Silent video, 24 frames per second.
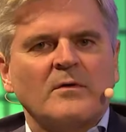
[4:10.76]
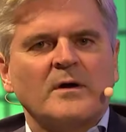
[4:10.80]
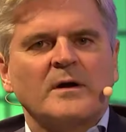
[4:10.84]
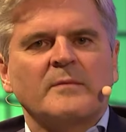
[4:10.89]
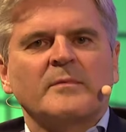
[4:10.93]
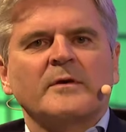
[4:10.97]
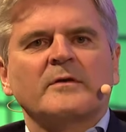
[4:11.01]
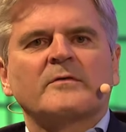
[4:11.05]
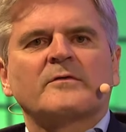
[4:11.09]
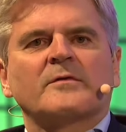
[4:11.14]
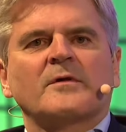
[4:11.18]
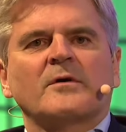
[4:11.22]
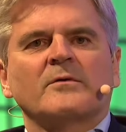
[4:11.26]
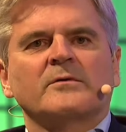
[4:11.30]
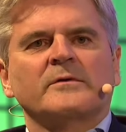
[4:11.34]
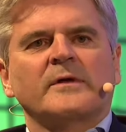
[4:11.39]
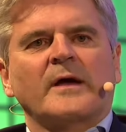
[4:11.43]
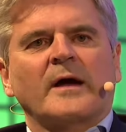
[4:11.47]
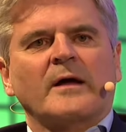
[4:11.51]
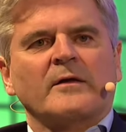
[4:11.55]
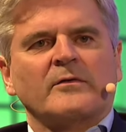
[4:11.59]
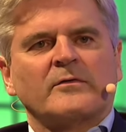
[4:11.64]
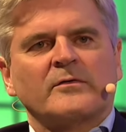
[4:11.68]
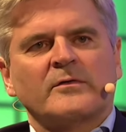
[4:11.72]
want to be slowed
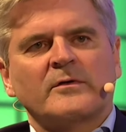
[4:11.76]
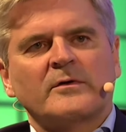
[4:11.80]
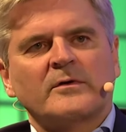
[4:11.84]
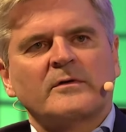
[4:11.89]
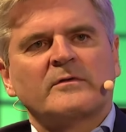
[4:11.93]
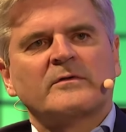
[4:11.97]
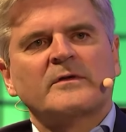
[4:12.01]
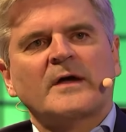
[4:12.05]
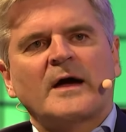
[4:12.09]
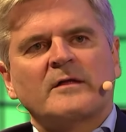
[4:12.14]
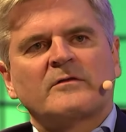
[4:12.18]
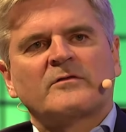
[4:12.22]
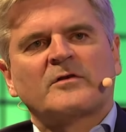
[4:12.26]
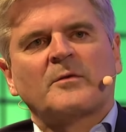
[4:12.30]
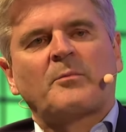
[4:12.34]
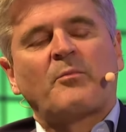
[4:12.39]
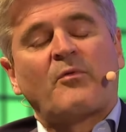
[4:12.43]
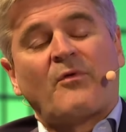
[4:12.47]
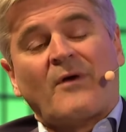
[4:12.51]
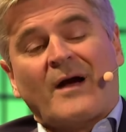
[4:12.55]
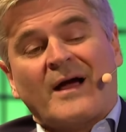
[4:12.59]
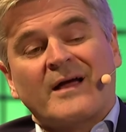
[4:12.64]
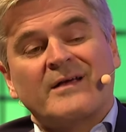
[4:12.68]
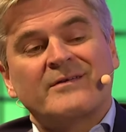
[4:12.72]
down. So there, it's not
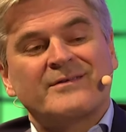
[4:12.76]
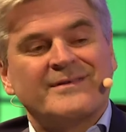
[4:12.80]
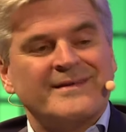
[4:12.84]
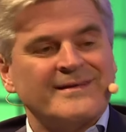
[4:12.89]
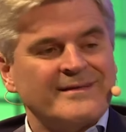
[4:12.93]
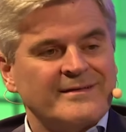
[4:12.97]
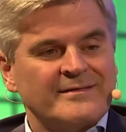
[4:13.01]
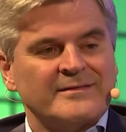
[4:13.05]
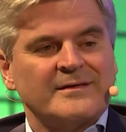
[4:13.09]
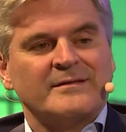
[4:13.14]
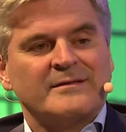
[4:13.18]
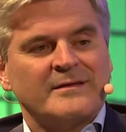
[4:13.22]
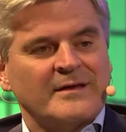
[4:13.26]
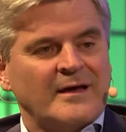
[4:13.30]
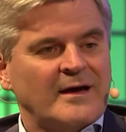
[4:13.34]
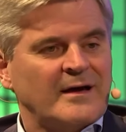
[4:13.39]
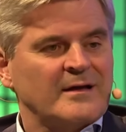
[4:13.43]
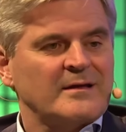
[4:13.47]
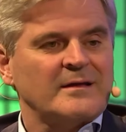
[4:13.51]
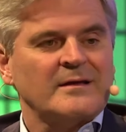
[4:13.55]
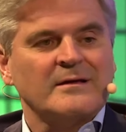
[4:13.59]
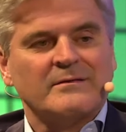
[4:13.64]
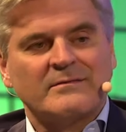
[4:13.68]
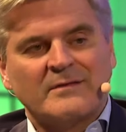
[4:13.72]
surprising that the
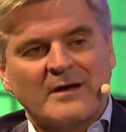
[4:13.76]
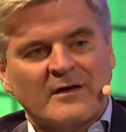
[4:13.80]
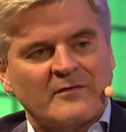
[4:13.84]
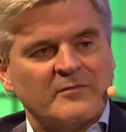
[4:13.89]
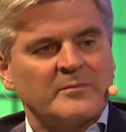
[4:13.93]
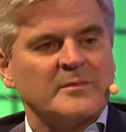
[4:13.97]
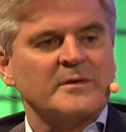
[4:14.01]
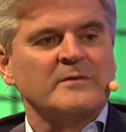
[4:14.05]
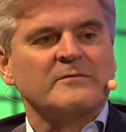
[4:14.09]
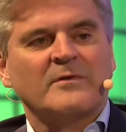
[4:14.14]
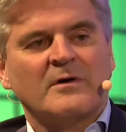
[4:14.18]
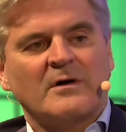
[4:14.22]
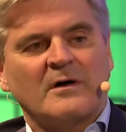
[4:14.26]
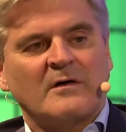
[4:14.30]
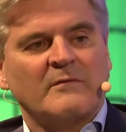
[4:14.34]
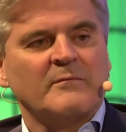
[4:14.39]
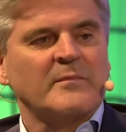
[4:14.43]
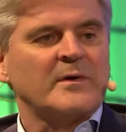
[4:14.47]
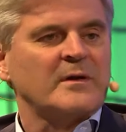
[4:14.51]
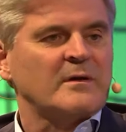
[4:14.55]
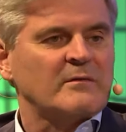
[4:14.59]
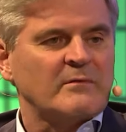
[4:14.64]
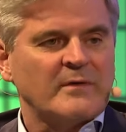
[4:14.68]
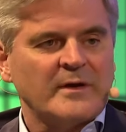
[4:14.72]
idea of government
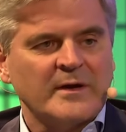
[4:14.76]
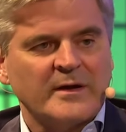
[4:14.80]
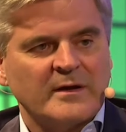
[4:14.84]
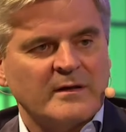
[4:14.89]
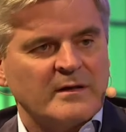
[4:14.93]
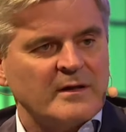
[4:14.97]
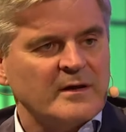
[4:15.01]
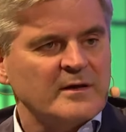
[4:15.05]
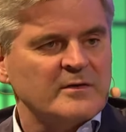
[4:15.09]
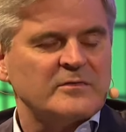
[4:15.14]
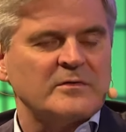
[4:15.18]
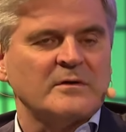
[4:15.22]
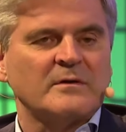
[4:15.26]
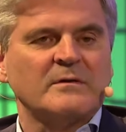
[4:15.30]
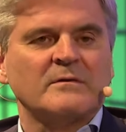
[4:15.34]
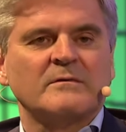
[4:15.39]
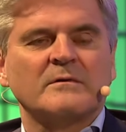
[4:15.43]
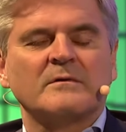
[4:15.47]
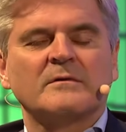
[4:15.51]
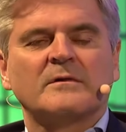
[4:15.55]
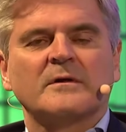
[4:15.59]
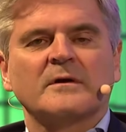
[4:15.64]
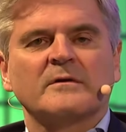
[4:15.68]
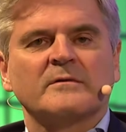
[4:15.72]
involvement and regulations
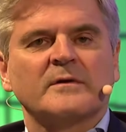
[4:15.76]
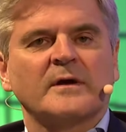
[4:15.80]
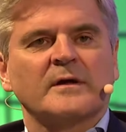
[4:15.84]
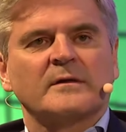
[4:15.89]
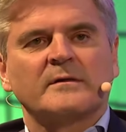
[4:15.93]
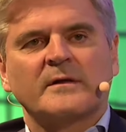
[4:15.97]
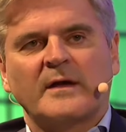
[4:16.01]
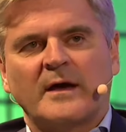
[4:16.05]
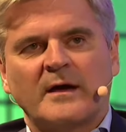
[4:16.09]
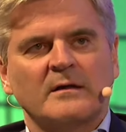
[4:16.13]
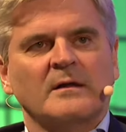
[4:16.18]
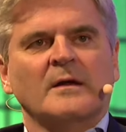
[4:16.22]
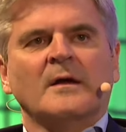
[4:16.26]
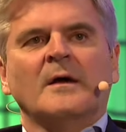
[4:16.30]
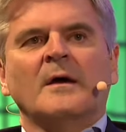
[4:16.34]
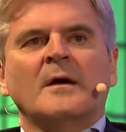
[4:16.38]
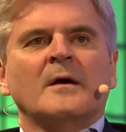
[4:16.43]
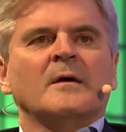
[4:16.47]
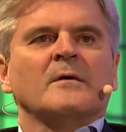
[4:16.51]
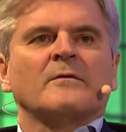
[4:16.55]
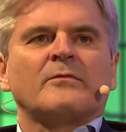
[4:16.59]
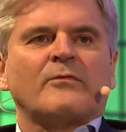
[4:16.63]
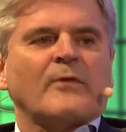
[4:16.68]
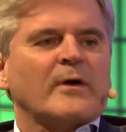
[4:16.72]
and things like that
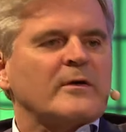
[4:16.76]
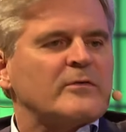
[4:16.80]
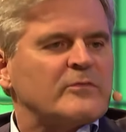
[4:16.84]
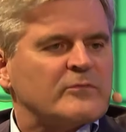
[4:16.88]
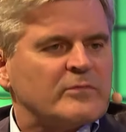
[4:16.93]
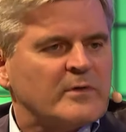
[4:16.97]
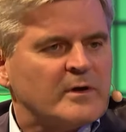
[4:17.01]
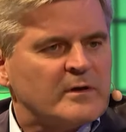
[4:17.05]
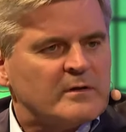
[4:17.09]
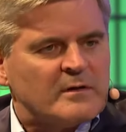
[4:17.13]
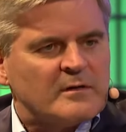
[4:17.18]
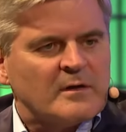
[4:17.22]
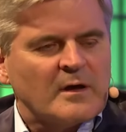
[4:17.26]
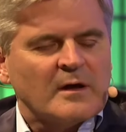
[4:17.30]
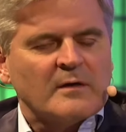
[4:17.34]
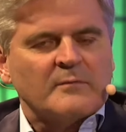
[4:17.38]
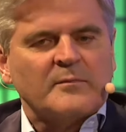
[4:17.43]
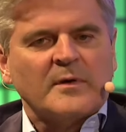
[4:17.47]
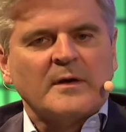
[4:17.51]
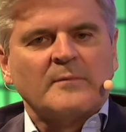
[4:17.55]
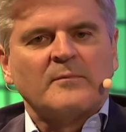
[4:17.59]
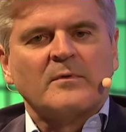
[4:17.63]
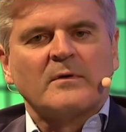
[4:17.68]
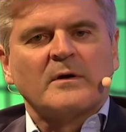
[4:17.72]
frustrate you know,
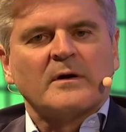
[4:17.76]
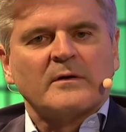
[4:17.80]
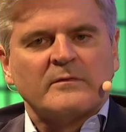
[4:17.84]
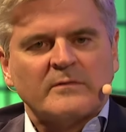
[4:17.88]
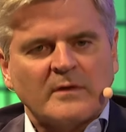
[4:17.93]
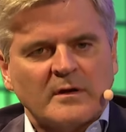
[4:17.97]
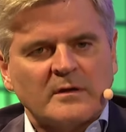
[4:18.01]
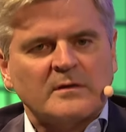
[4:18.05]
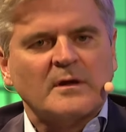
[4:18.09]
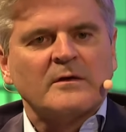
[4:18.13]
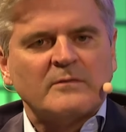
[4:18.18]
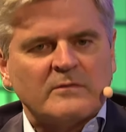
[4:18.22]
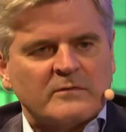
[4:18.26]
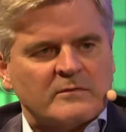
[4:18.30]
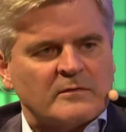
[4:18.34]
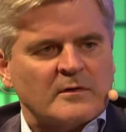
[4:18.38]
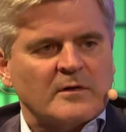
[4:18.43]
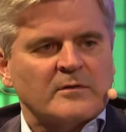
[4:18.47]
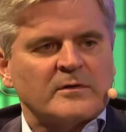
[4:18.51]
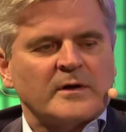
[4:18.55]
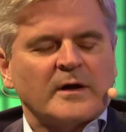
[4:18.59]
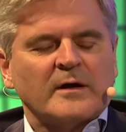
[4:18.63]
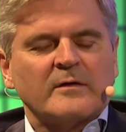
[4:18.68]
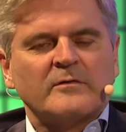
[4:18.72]
people because it does
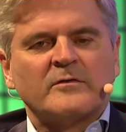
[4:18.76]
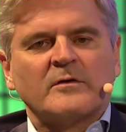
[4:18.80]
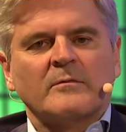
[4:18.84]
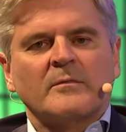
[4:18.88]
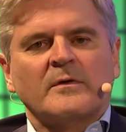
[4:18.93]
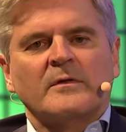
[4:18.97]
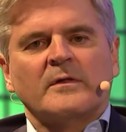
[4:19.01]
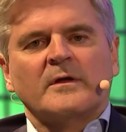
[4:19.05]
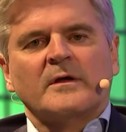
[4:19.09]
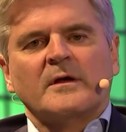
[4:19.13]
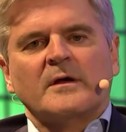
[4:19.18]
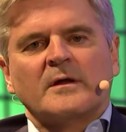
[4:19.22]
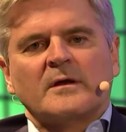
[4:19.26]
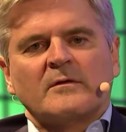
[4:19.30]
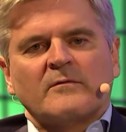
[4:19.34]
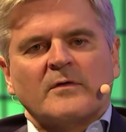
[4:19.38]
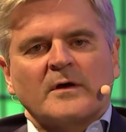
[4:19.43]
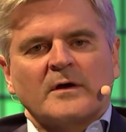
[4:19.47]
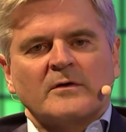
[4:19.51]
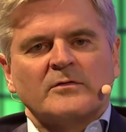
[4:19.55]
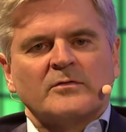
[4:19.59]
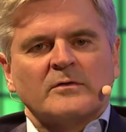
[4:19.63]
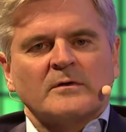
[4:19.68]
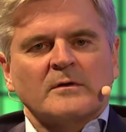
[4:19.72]
slow down some of the
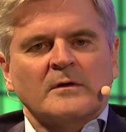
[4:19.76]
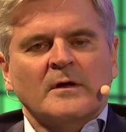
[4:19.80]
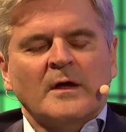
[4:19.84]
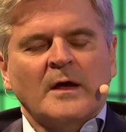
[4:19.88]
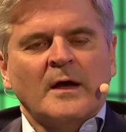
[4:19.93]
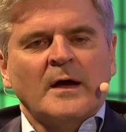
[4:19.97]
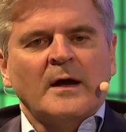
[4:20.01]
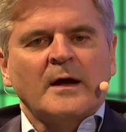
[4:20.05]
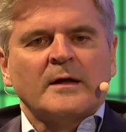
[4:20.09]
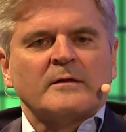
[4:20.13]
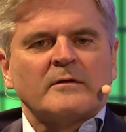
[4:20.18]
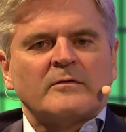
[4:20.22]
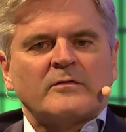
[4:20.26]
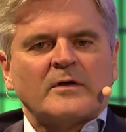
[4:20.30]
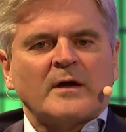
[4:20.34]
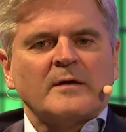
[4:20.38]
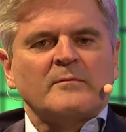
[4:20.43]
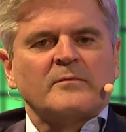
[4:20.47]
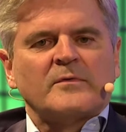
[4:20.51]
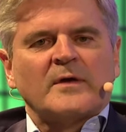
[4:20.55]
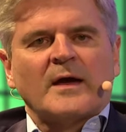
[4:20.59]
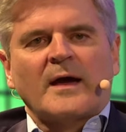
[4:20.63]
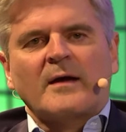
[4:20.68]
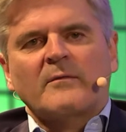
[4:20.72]
innovation. At the
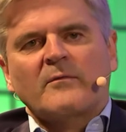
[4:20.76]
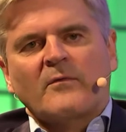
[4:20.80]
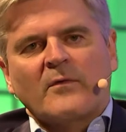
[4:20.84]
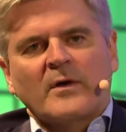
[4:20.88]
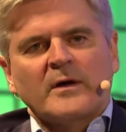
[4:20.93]
same time,